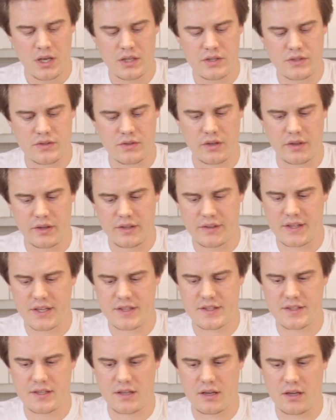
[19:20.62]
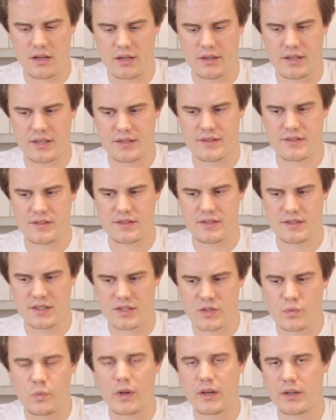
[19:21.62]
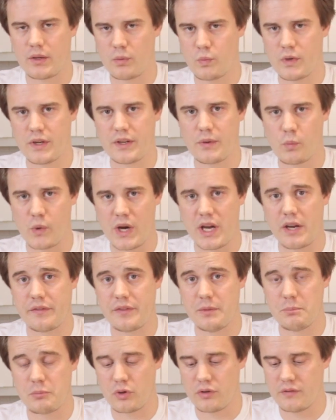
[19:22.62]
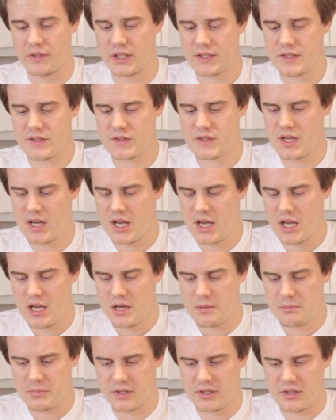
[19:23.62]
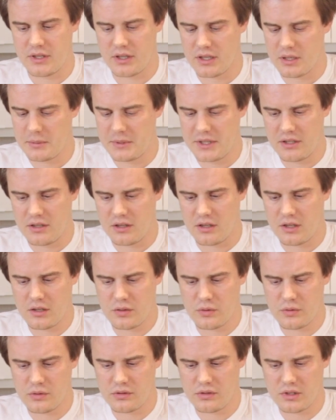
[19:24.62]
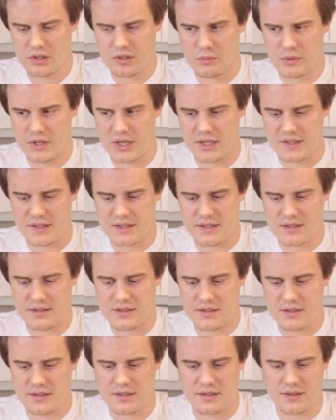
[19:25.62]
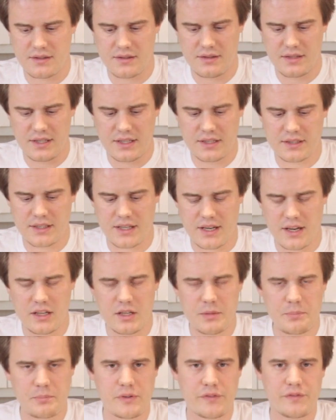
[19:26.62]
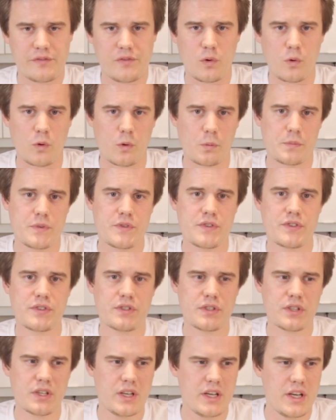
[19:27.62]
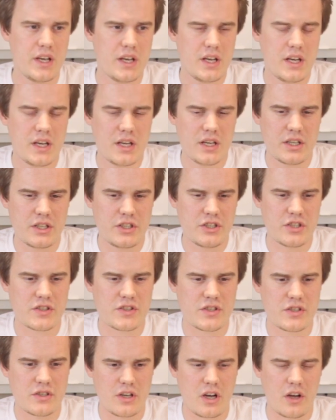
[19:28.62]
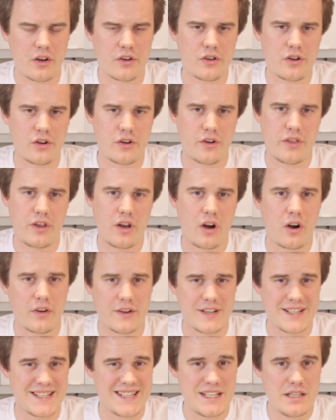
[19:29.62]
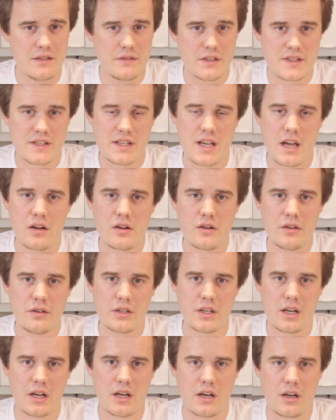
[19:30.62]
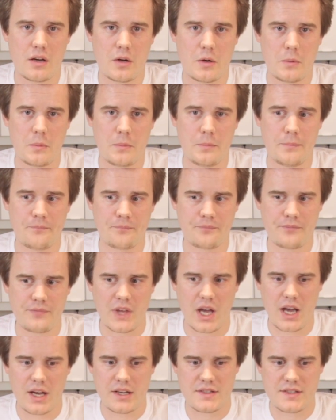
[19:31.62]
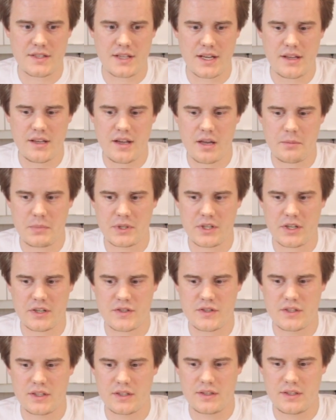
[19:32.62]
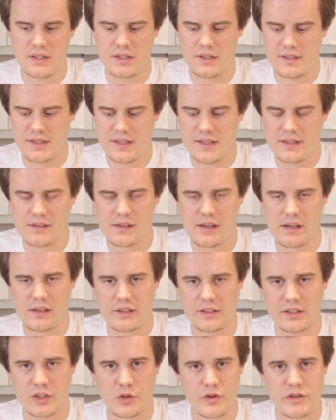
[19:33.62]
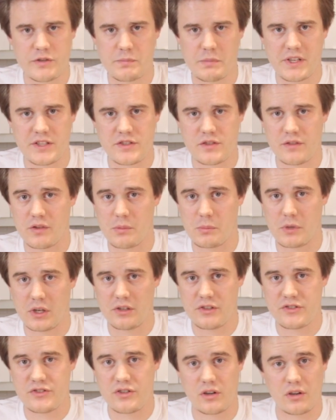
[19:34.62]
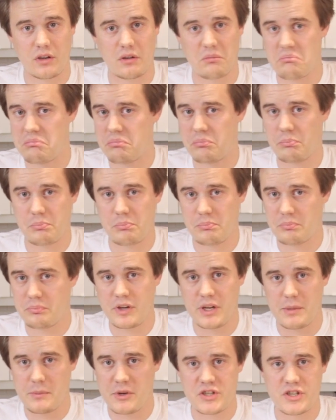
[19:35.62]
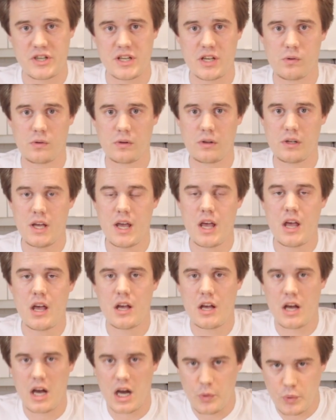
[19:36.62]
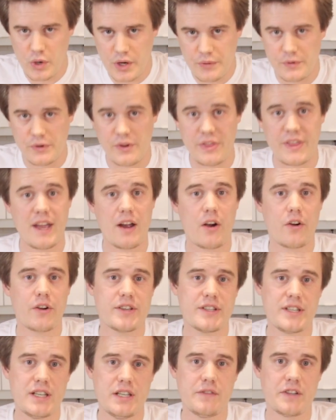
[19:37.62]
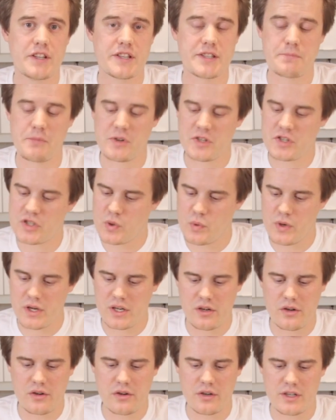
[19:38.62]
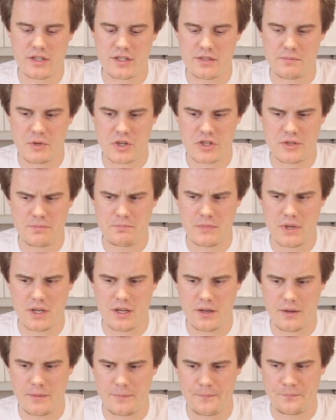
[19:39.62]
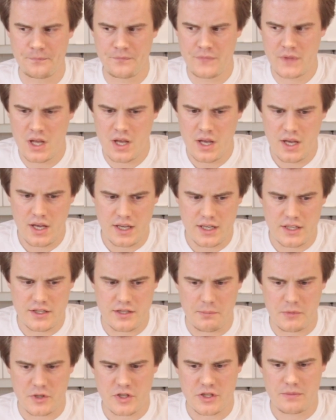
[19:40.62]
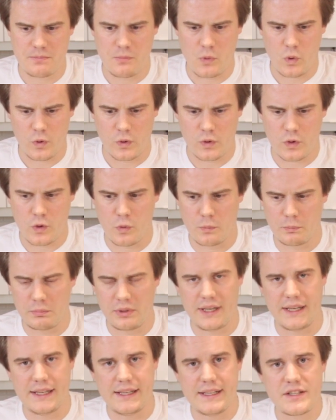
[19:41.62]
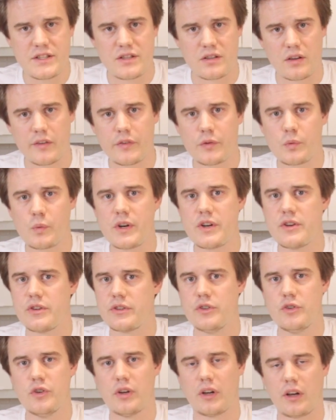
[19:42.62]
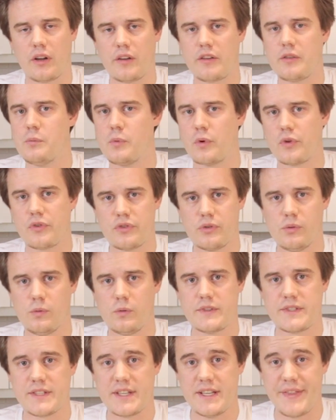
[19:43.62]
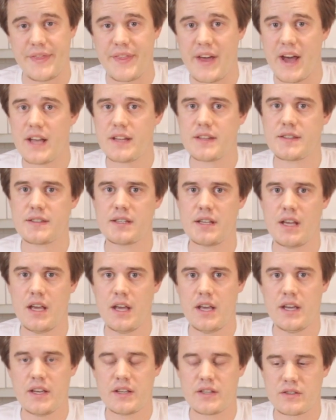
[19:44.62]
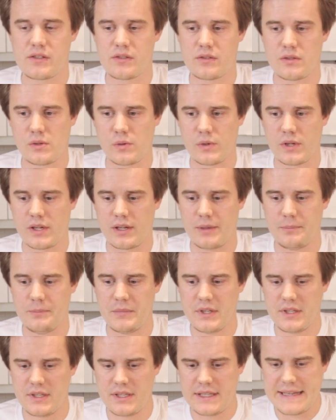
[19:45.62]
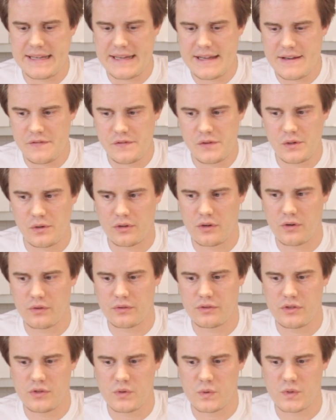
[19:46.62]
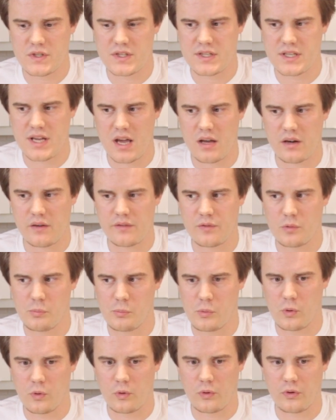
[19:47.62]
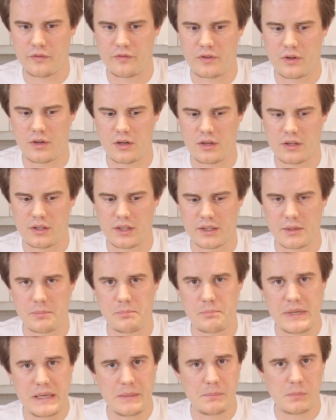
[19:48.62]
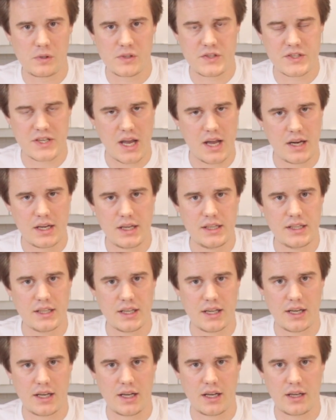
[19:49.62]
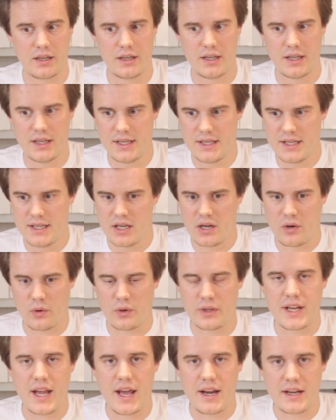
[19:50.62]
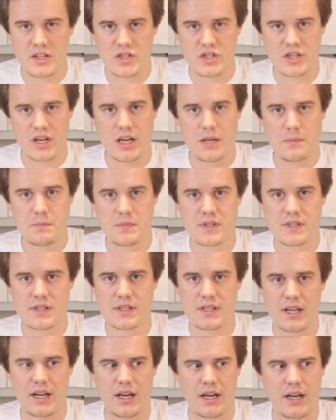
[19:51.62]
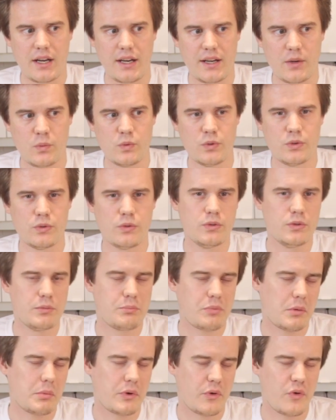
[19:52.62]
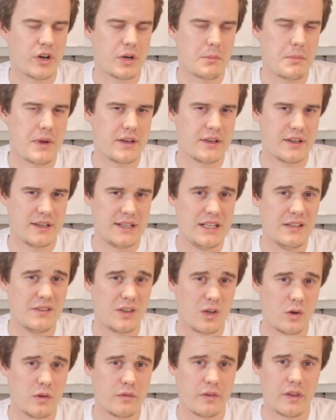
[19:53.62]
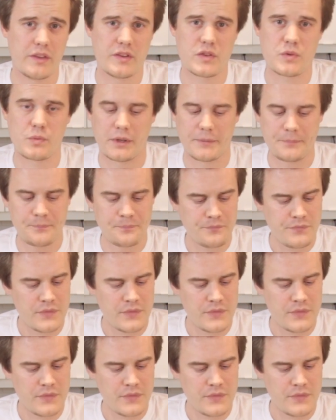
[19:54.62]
So I think that's one way of improving it. But I mean, otherwise, it kind of performs just under the Arctic EVA scanner. I say that because the detail and crispness of the models are pretty much equal. However, the Arctic EVA is much quicker. It's a much more complete software. You can do a lot of more tools in that. So if you're going to use the scanner for more of a like people scanning and organic shapes, I would probably recommend an EVA over this one.